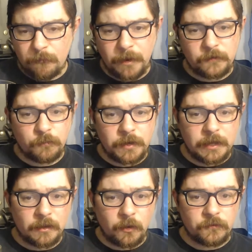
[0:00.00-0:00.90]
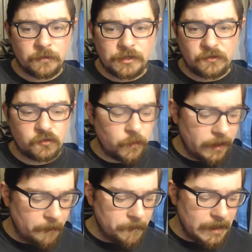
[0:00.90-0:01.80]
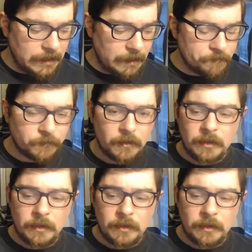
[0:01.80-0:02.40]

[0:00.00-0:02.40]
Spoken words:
but it's pretty close to just straight up medium.